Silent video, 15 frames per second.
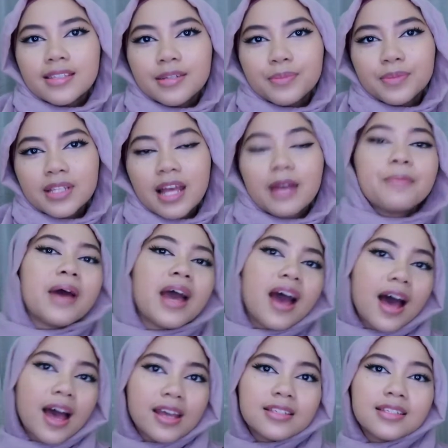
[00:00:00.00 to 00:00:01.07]
seems like my
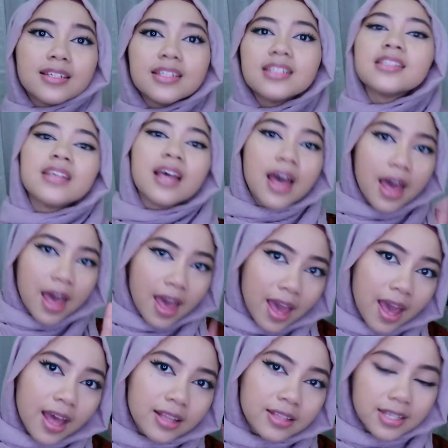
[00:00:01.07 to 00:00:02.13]
eyes is
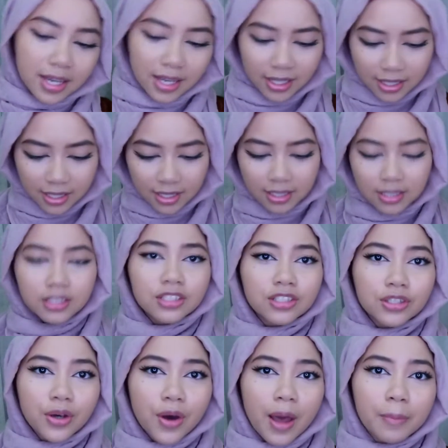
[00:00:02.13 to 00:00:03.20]
done.
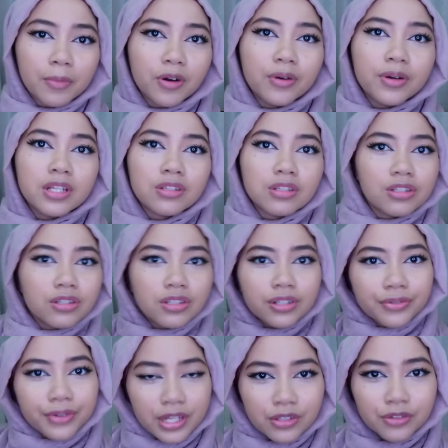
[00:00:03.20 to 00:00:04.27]
So I'm going to do
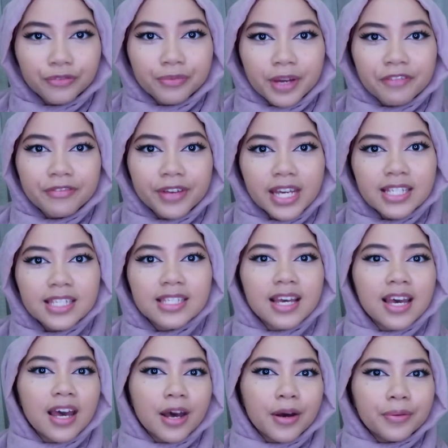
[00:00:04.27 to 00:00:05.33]
the rest of my face
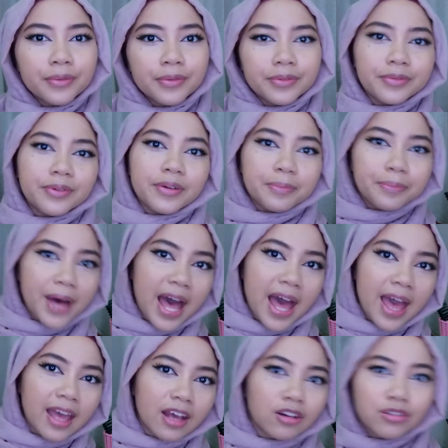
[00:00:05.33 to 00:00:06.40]

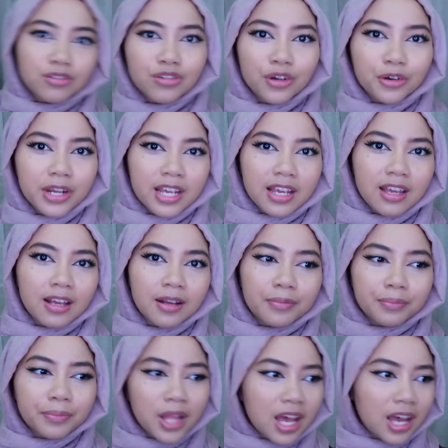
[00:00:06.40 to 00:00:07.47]
by
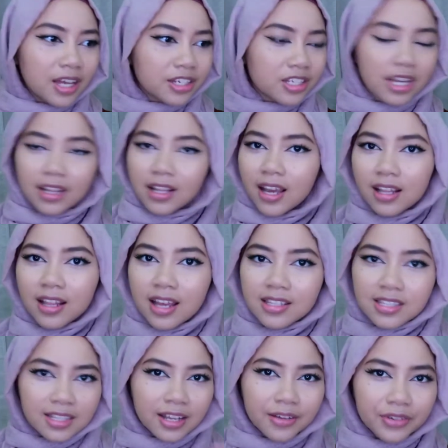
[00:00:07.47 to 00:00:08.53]
contouring, blush, and
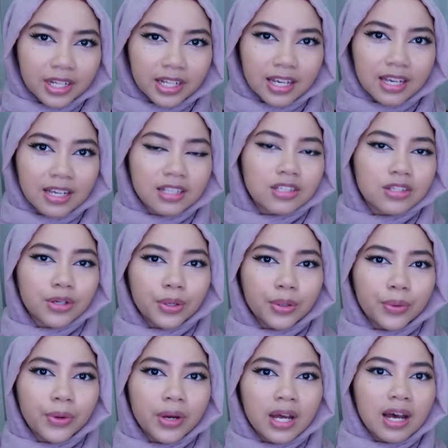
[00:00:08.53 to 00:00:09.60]
highlights and everything.
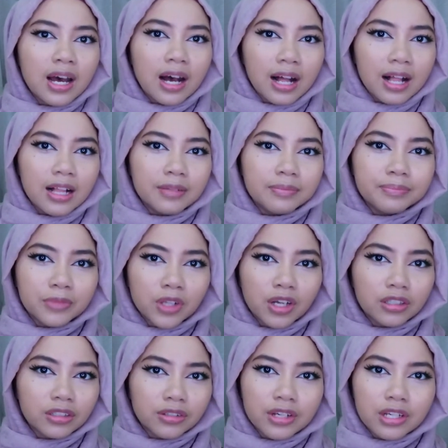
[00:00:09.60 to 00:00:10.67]
So I'm
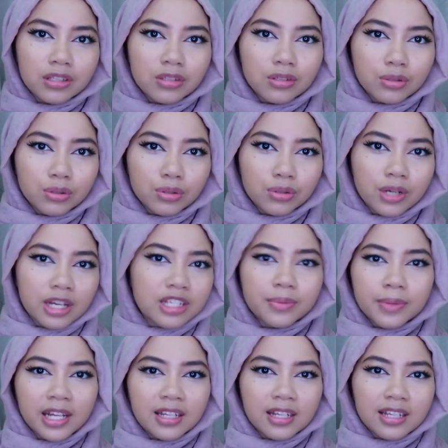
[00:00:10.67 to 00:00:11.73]
not going to
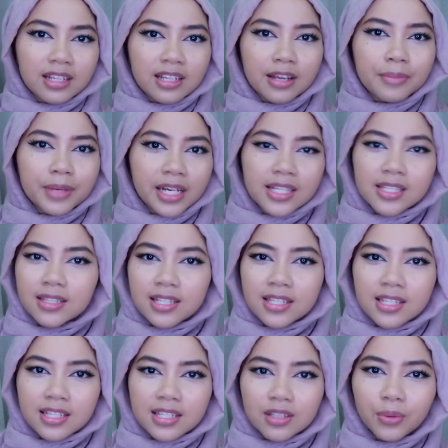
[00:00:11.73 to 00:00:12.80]
explain anything because
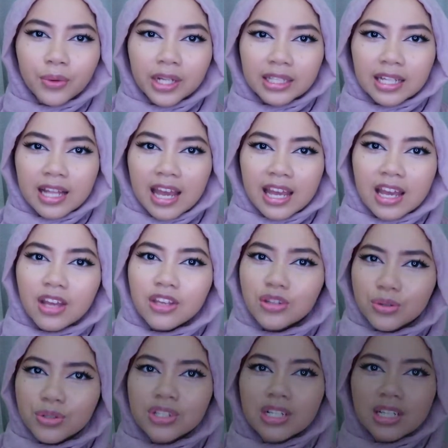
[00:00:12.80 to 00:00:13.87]
this is the one that I
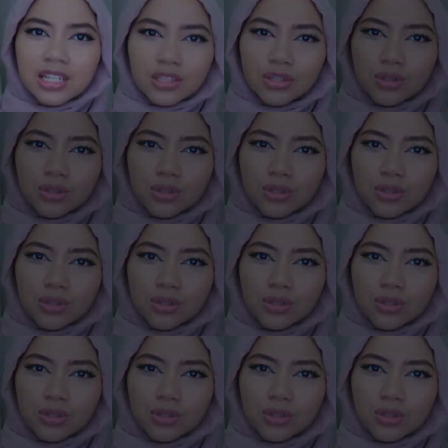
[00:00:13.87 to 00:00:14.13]
usually